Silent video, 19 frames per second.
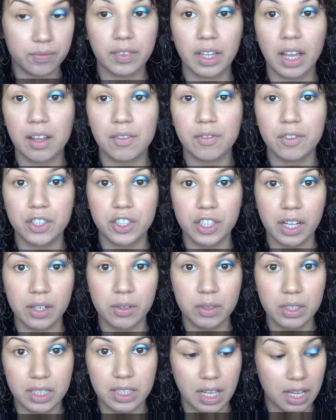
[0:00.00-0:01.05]
And for
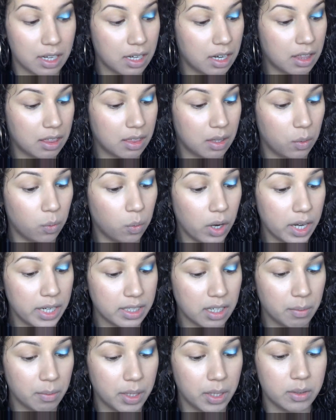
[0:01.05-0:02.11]
shadows then, the white
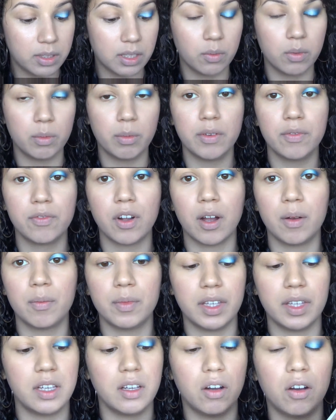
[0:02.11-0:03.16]
I'll be using will be from
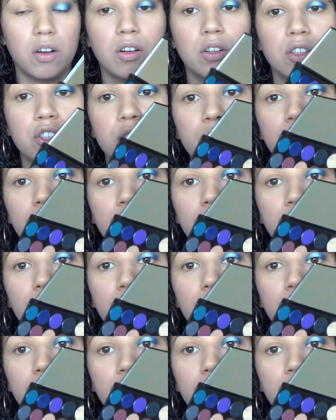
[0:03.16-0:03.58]
the Ultra